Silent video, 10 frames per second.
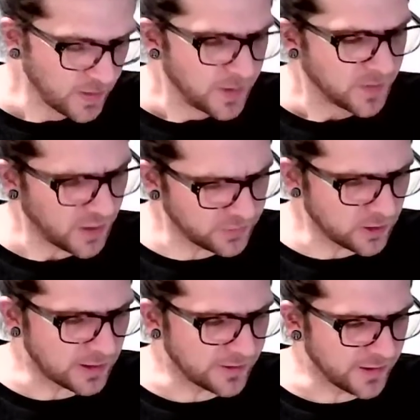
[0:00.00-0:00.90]
but
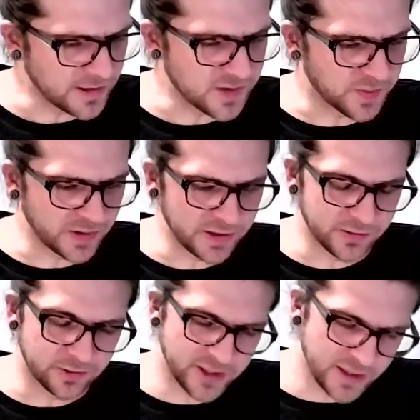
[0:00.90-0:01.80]
overall i think it's a pretty
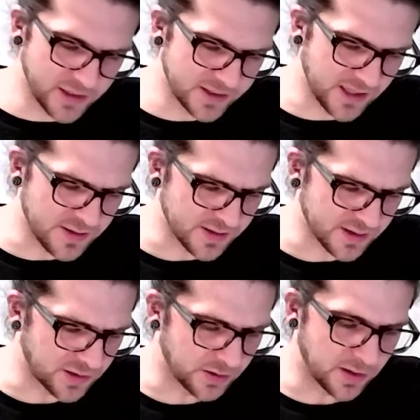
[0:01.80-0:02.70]
good rating it sounds
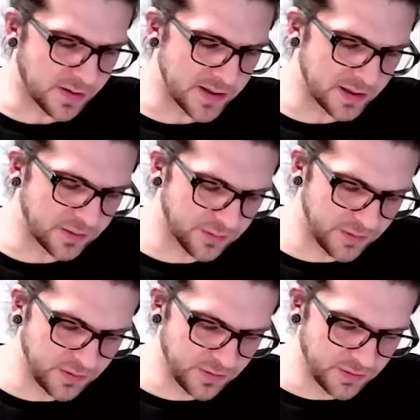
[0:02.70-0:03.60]
like you're going
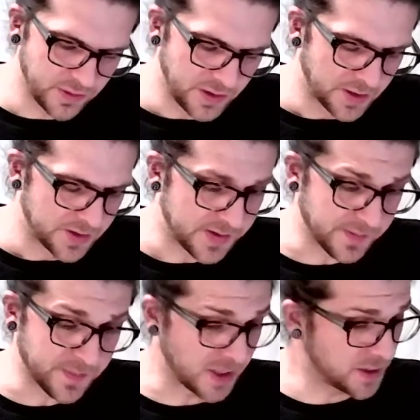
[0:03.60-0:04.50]
through
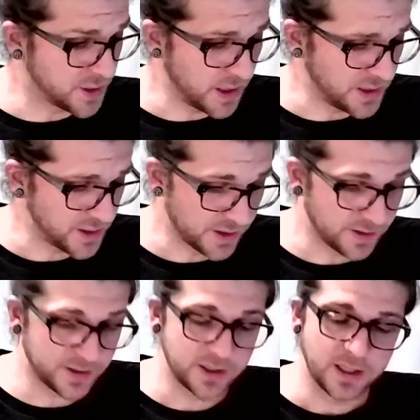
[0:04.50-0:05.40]
some big
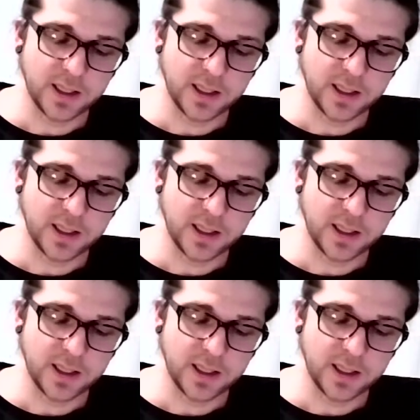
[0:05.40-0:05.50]
changes